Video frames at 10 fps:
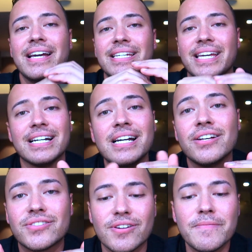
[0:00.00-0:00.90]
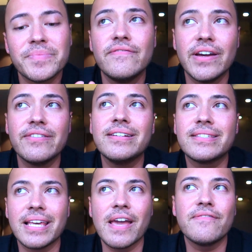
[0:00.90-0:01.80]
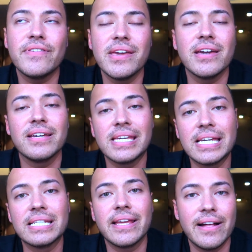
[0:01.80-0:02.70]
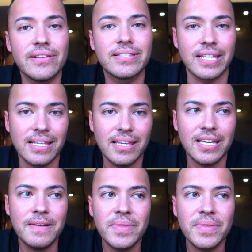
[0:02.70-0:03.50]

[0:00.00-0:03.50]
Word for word: Yeah, so very safe here in Helsinki,